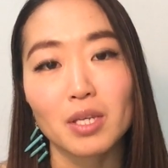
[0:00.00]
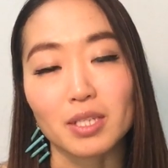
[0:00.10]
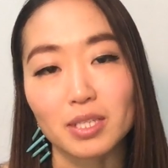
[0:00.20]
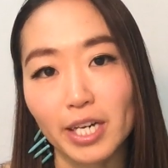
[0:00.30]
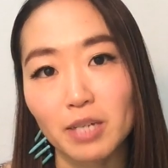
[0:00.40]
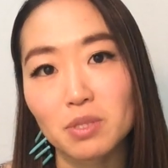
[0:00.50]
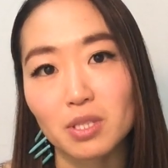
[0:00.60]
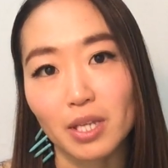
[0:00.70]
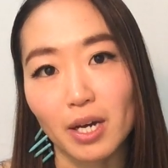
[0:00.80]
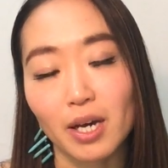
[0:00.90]
the times
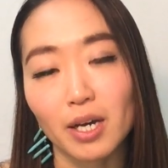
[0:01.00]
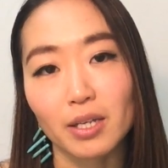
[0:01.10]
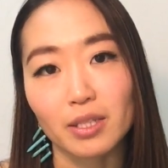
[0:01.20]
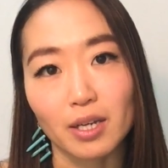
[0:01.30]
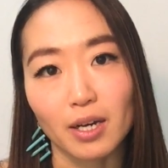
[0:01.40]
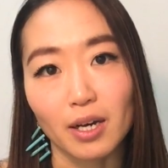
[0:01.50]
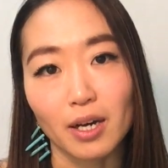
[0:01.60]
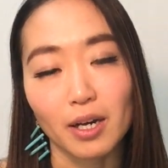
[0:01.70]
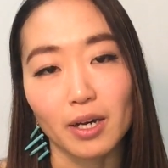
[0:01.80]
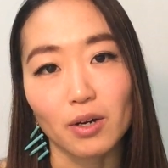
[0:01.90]
that
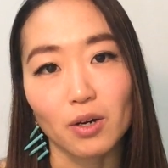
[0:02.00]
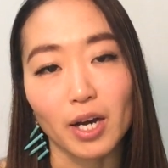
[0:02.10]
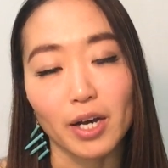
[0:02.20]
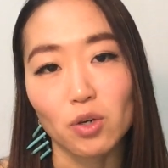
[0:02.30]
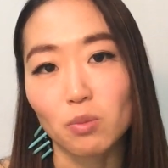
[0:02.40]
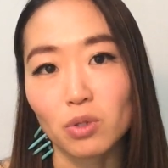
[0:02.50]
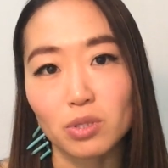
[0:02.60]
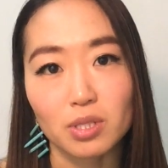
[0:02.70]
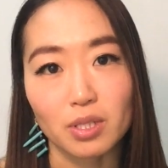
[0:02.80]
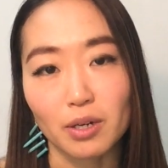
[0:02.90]
I
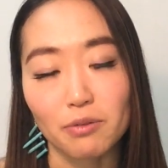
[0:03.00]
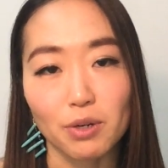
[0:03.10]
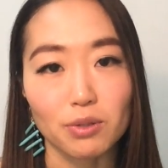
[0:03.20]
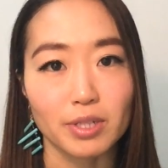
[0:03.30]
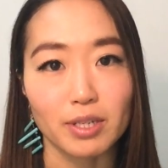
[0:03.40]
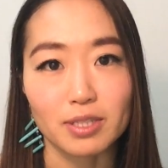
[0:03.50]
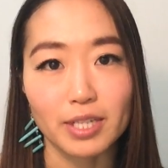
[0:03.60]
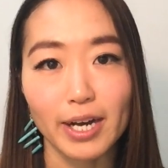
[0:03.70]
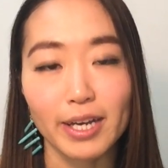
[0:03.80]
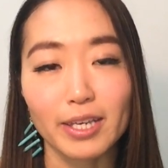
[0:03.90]
almost felt like
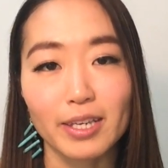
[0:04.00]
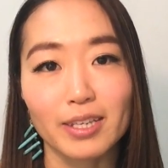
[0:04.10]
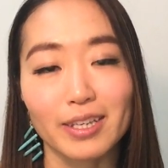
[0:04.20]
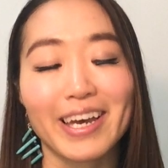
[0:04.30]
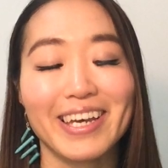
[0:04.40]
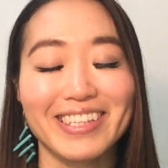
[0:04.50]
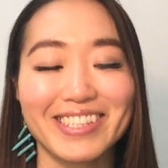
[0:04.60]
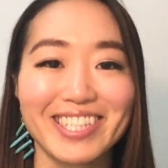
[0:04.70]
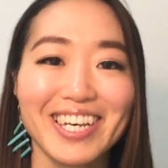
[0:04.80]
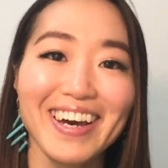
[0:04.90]
dying.
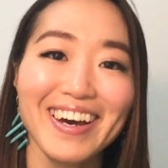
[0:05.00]
And